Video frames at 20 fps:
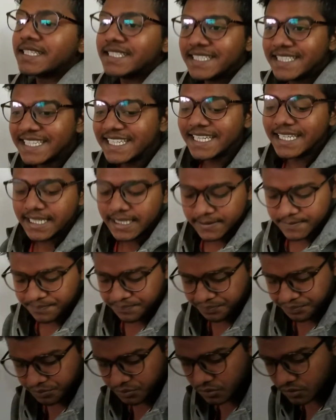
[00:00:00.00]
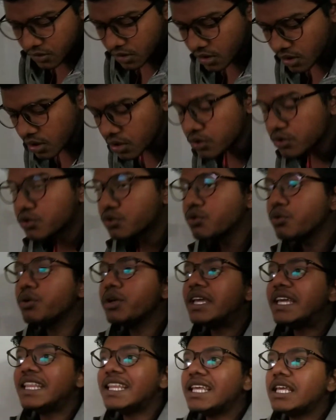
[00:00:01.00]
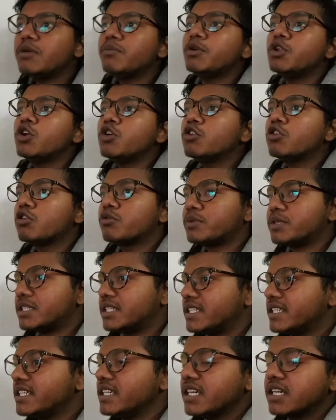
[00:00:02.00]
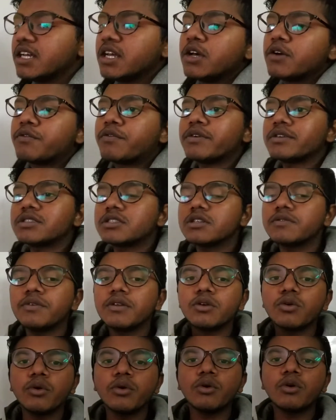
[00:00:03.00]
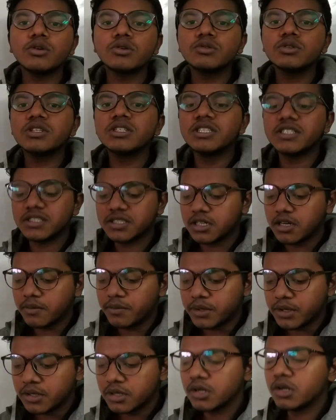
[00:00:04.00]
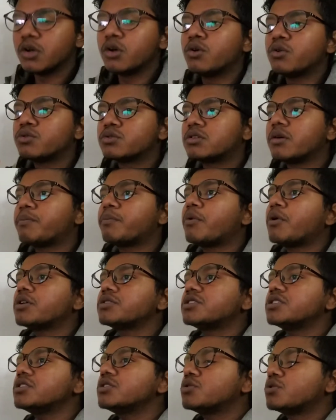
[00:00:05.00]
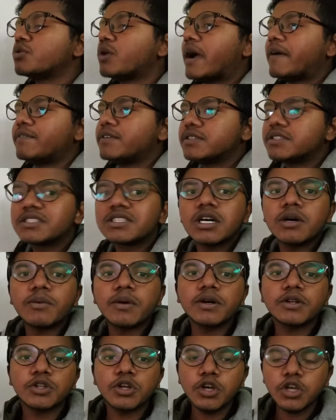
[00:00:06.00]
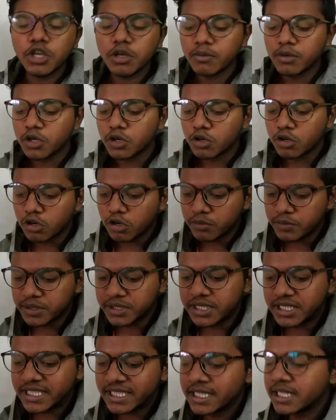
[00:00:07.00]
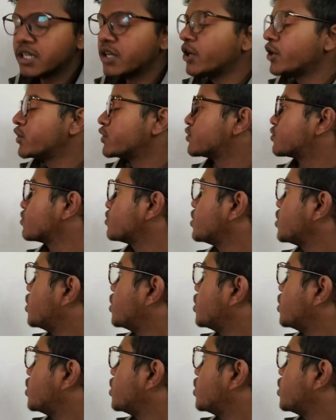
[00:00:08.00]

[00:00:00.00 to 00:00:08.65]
D. So in immunoglobulin D, first of all going on to the discovery, the persons who have discovered the immunoglobulin D. So the